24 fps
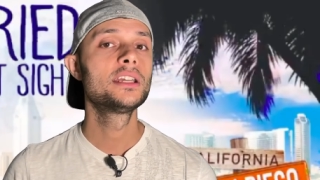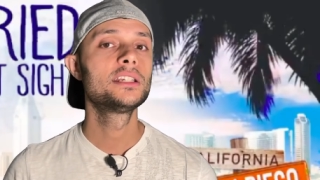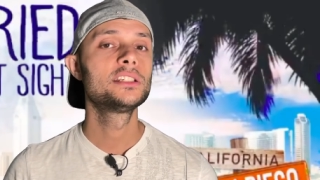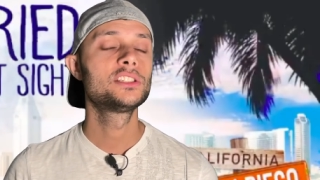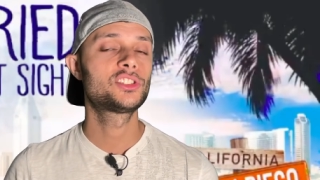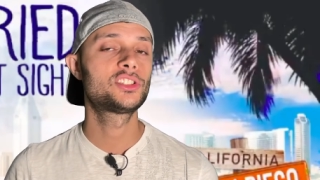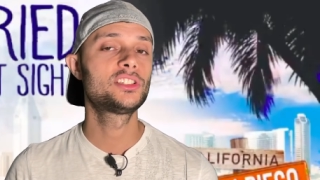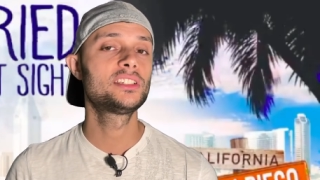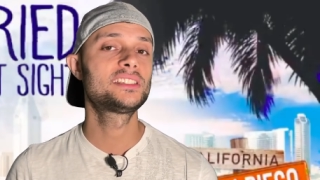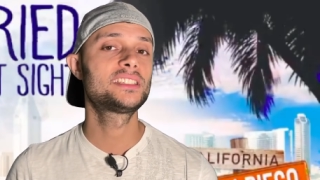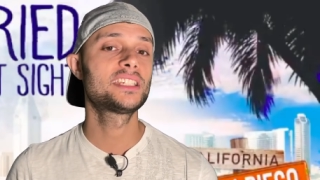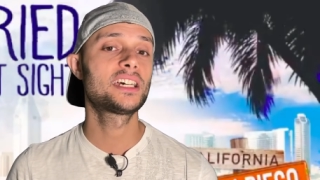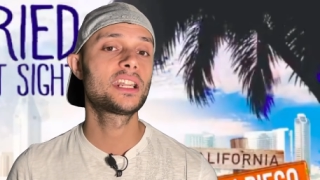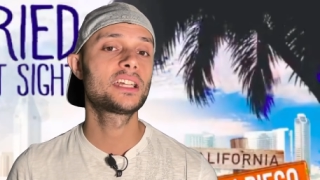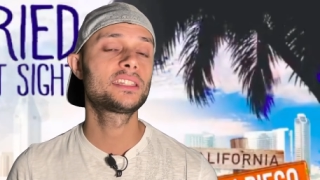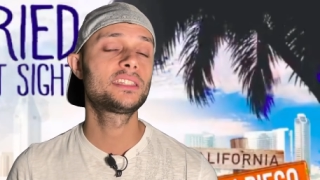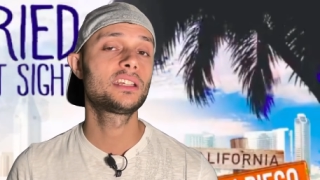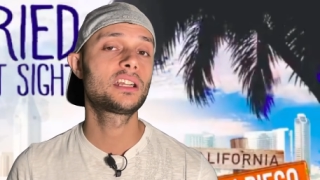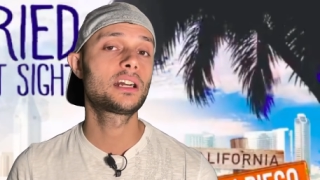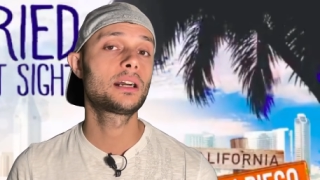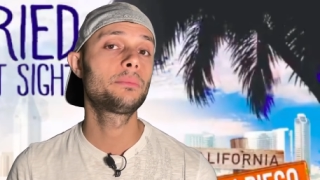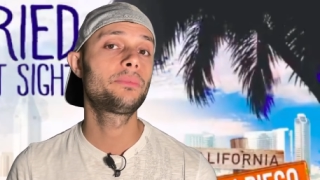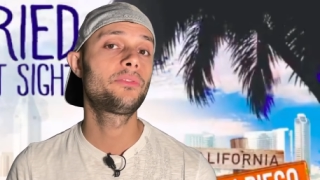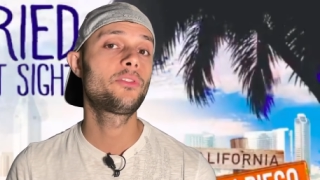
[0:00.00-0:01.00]
She said, I
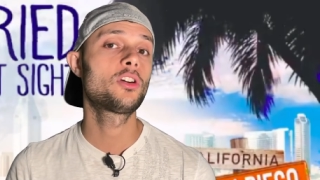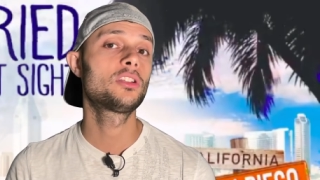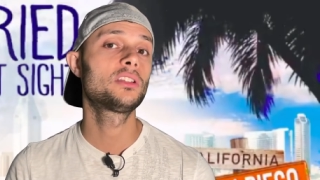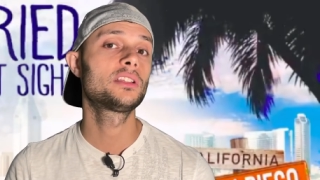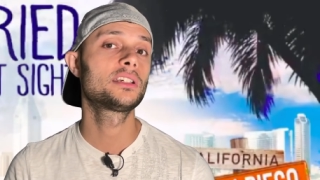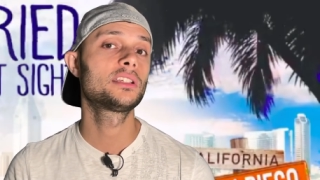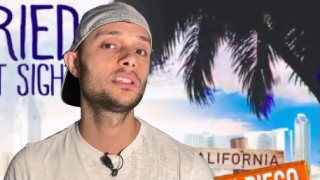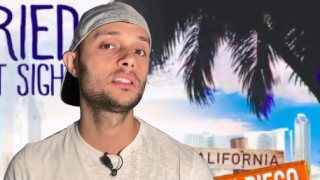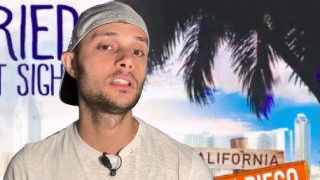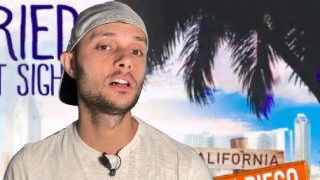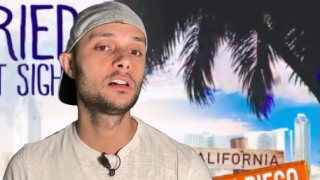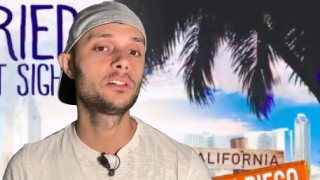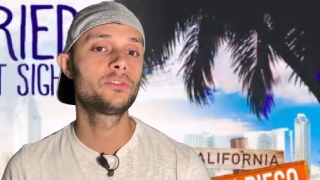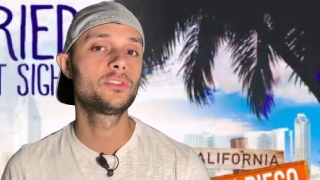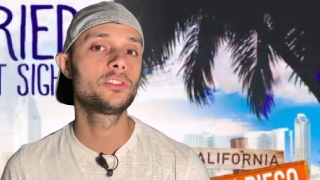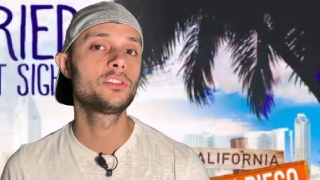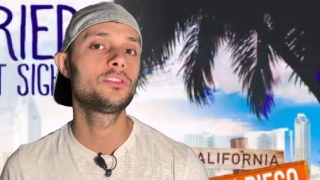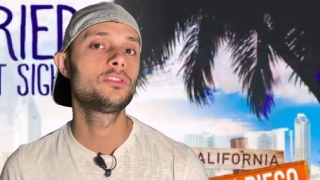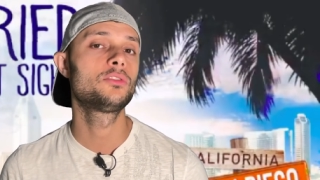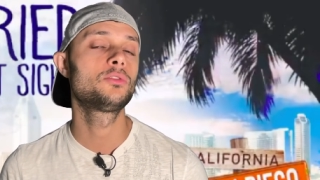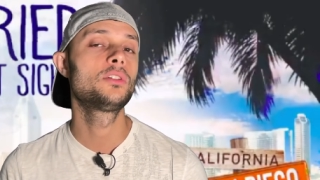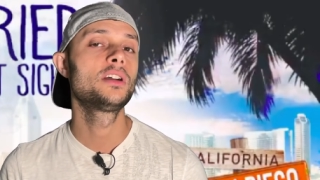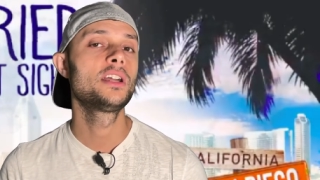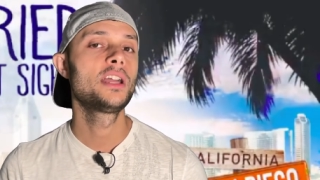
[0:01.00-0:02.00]
think I'm falling in love with
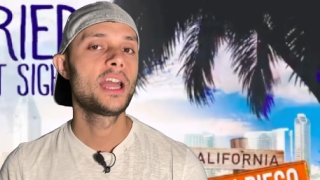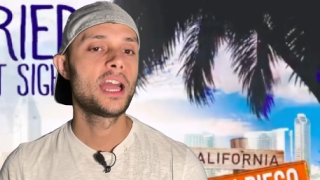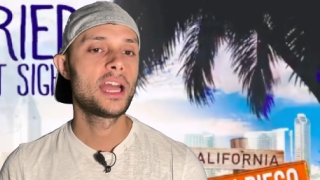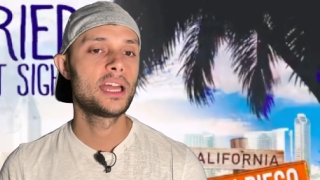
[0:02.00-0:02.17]
you.